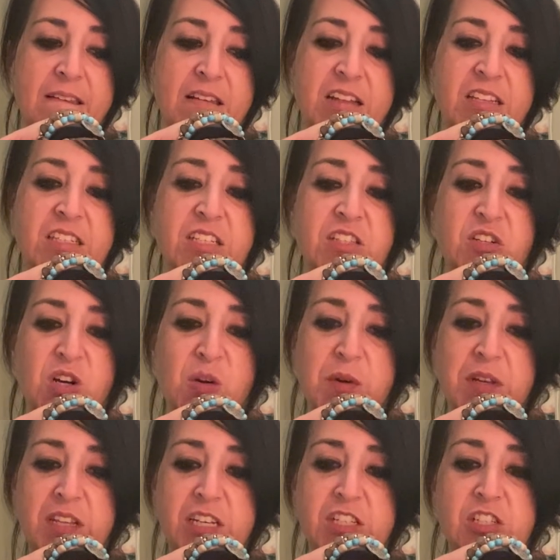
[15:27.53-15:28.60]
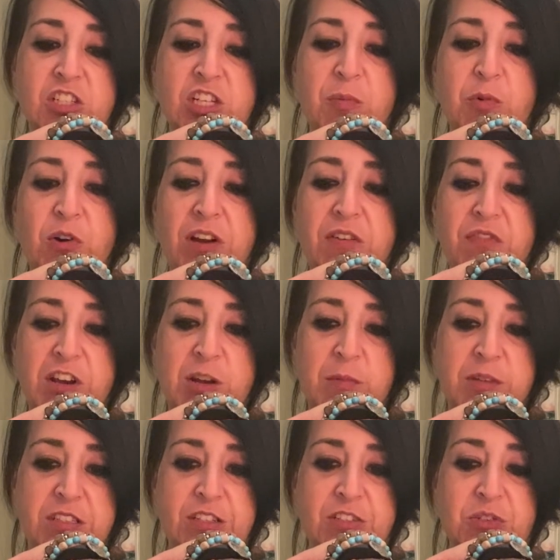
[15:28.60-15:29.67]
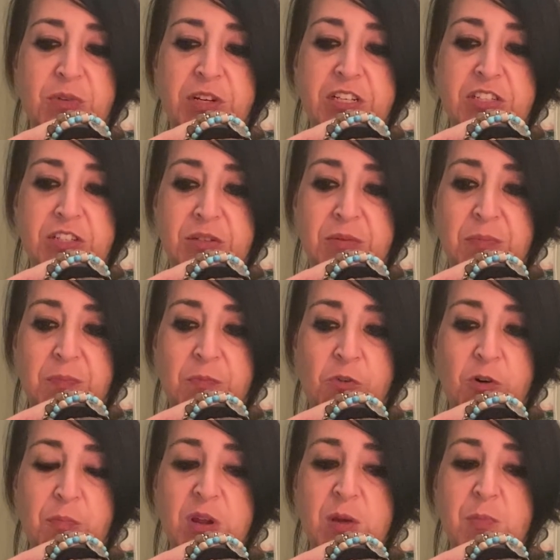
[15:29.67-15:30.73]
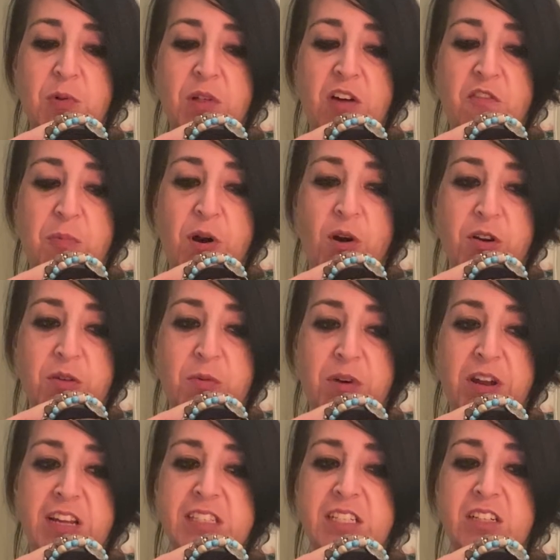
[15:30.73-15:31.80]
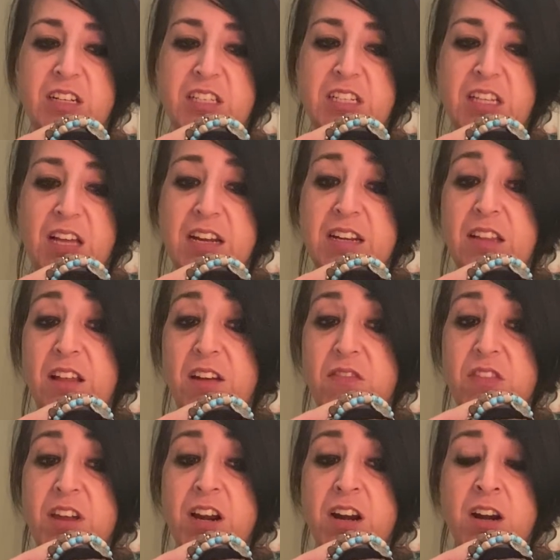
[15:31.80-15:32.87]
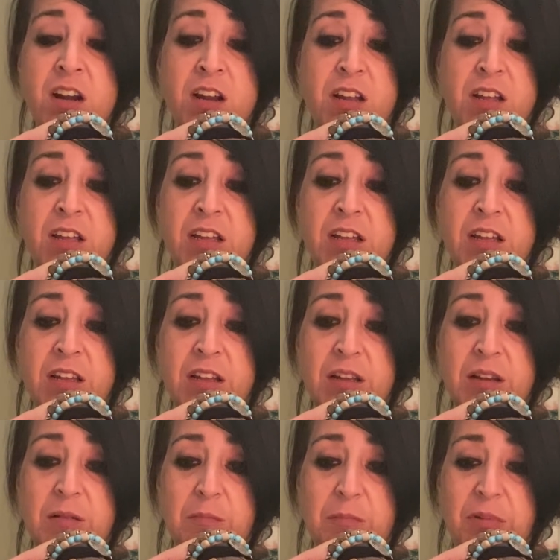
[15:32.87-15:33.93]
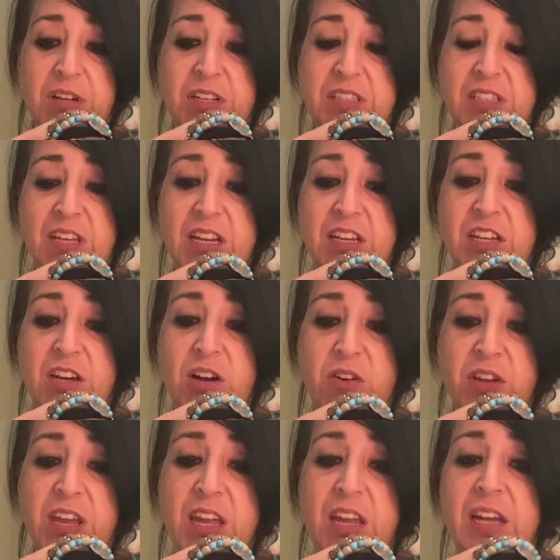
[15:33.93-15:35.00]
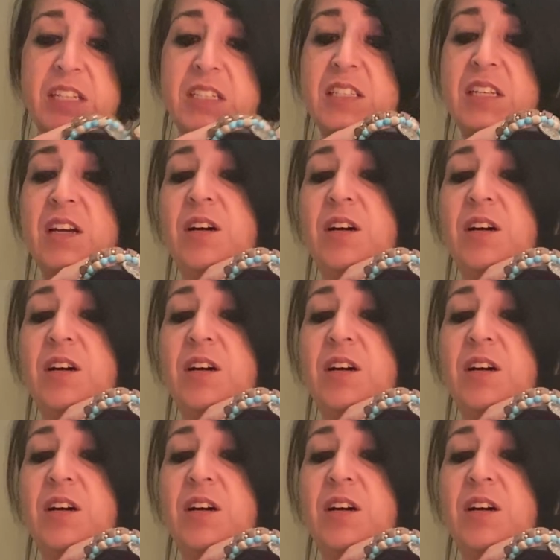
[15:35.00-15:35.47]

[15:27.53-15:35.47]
It's either a relationship or a family situation where people have parted ways. There is a lot of love there, but it's like y'all can't,